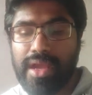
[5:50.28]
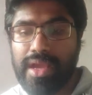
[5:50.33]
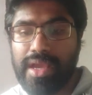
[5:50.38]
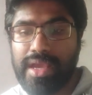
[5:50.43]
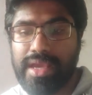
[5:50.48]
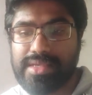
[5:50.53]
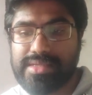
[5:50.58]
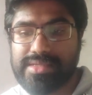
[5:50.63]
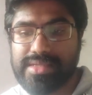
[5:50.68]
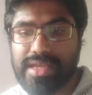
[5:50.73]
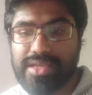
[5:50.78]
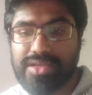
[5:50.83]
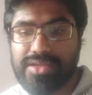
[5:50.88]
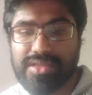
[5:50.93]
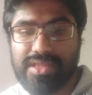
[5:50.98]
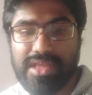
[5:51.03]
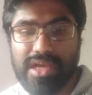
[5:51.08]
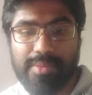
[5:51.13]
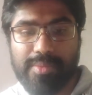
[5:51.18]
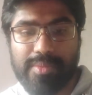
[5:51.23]
He said to
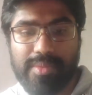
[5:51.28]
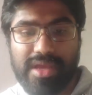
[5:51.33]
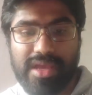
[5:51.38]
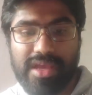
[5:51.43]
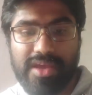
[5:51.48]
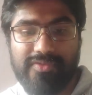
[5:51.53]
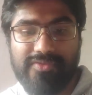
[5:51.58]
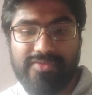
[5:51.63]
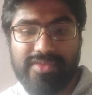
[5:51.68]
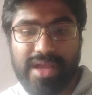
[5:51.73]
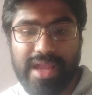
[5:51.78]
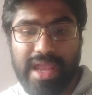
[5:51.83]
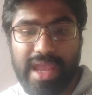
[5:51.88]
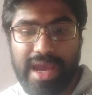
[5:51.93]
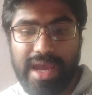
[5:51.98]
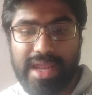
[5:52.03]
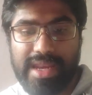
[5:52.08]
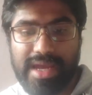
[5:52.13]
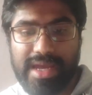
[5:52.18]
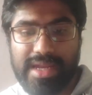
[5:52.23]
them, "If the
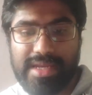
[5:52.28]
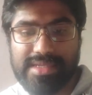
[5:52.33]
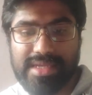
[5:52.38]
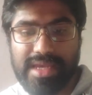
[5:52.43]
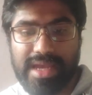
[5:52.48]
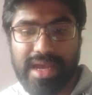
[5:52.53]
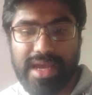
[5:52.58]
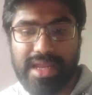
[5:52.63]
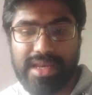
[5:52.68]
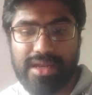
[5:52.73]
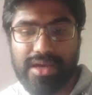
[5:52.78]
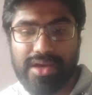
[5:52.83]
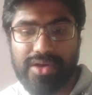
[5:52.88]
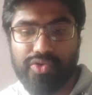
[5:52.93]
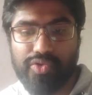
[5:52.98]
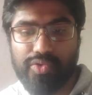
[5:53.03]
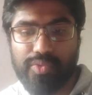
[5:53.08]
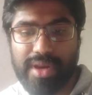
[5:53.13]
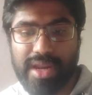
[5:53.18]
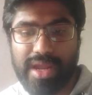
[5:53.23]
Gadites and
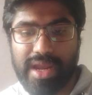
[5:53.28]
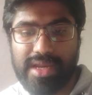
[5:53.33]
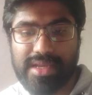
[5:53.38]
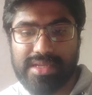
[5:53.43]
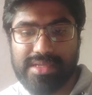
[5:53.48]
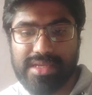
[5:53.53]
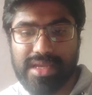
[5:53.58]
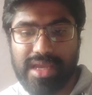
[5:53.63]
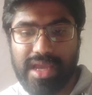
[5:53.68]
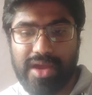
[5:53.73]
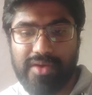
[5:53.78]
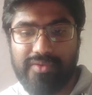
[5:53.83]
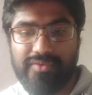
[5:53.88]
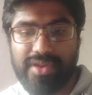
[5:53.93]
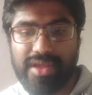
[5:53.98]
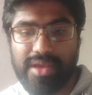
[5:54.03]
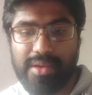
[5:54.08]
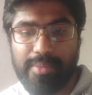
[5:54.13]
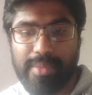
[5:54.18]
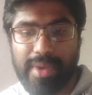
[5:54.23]
Reubenites,
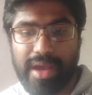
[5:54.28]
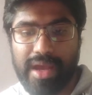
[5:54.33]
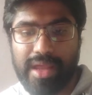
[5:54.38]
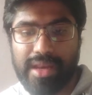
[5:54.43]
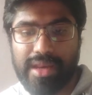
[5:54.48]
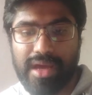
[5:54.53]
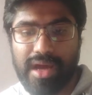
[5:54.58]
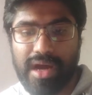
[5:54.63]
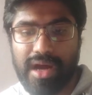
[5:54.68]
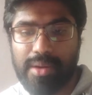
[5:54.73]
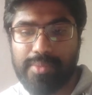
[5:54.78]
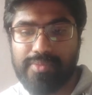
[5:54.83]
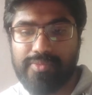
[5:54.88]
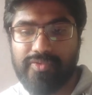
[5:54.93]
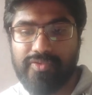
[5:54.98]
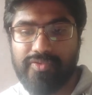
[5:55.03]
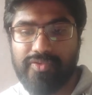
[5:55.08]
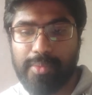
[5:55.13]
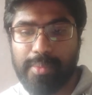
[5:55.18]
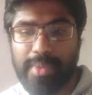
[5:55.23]
every man armed
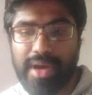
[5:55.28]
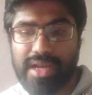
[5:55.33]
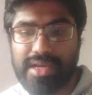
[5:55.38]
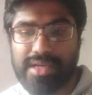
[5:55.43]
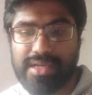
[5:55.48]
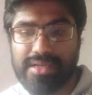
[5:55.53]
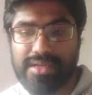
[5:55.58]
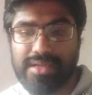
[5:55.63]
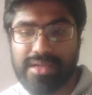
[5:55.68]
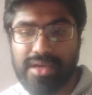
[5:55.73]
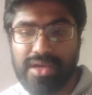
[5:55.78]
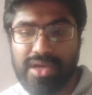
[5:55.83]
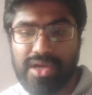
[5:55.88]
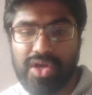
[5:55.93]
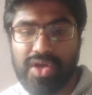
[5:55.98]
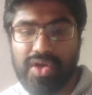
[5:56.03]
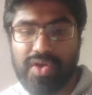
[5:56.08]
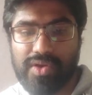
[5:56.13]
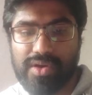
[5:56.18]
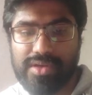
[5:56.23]
for battle,
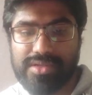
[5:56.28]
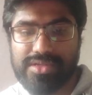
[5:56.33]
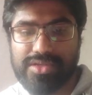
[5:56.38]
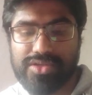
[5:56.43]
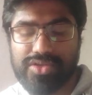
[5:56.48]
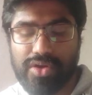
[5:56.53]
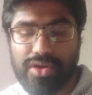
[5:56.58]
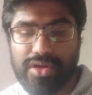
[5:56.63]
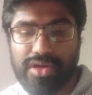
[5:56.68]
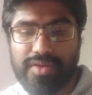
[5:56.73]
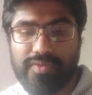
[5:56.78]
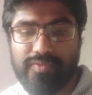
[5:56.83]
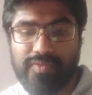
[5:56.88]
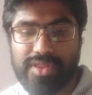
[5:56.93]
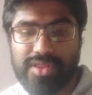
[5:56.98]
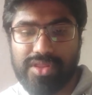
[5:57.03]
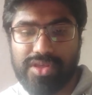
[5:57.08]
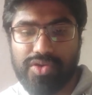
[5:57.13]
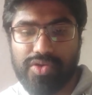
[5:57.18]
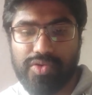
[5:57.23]
cross the Jordan
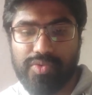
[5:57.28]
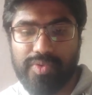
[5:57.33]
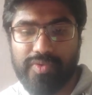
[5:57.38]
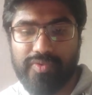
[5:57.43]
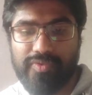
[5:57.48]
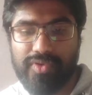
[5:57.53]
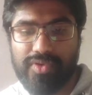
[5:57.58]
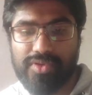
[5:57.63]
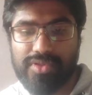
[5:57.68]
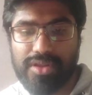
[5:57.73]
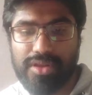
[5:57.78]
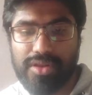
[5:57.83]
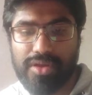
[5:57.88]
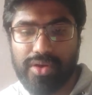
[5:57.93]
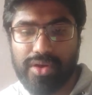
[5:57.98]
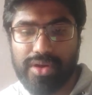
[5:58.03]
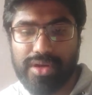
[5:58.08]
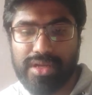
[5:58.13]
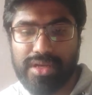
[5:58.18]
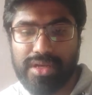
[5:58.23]
with you before the
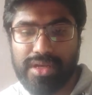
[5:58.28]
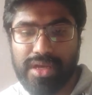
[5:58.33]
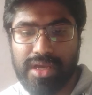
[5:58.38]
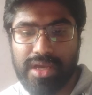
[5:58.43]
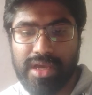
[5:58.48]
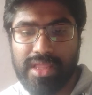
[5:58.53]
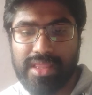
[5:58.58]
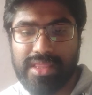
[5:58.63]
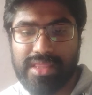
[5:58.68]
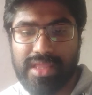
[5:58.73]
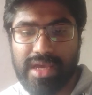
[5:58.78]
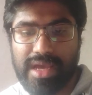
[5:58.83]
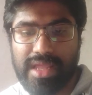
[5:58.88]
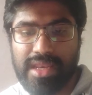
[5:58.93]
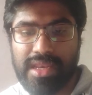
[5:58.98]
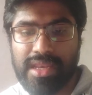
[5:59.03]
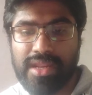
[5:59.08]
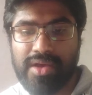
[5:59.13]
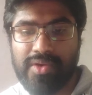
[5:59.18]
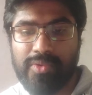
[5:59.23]
Lord,
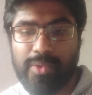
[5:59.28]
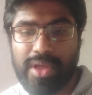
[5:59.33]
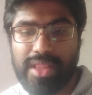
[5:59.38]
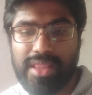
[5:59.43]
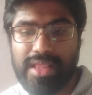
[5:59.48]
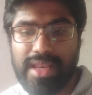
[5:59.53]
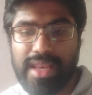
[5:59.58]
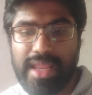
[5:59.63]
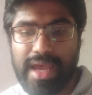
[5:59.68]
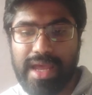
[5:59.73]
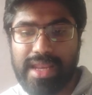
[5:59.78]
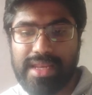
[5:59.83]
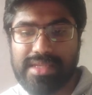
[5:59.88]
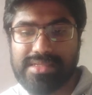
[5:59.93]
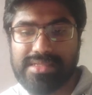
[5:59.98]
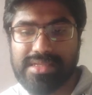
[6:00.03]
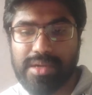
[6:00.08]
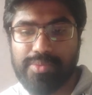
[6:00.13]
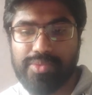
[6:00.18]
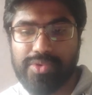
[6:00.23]
then when the land is
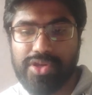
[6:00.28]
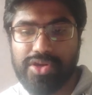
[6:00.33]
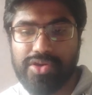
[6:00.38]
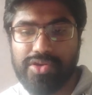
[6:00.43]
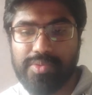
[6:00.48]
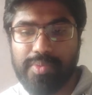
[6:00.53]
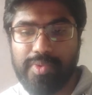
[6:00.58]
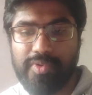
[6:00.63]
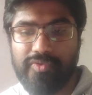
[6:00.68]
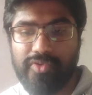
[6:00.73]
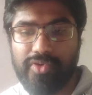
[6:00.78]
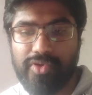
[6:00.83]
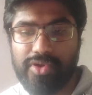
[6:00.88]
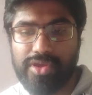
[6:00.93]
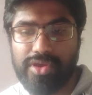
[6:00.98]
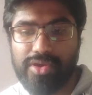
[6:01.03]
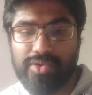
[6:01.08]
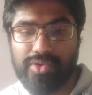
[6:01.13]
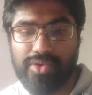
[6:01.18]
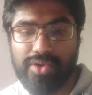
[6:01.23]
subdued before
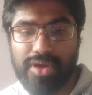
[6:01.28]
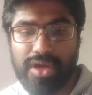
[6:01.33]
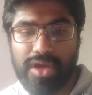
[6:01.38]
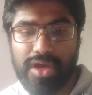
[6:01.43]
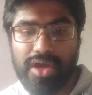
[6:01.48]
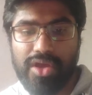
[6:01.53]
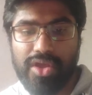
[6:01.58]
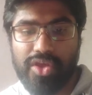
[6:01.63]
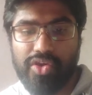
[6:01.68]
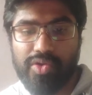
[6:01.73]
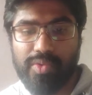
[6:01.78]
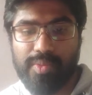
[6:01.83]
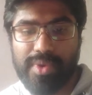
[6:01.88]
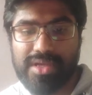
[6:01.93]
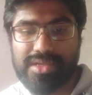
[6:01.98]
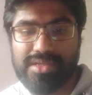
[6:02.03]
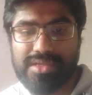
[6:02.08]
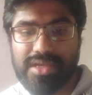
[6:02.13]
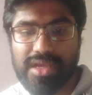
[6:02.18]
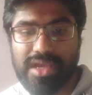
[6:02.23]
you, you
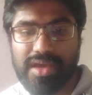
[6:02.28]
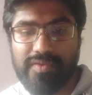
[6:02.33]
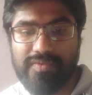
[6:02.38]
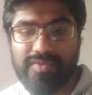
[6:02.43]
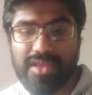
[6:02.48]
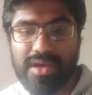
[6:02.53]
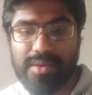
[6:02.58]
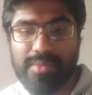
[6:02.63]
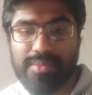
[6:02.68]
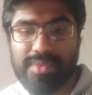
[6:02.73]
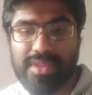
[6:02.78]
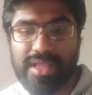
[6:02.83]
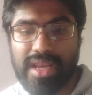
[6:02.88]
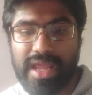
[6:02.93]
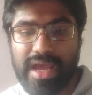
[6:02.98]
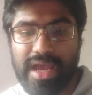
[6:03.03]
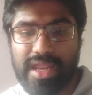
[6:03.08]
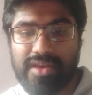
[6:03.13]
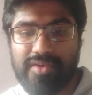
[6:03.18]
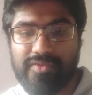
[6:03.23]
must give them the
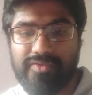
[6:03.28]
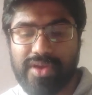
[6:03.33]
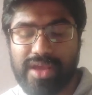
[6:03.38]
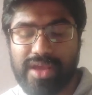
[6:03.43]
land of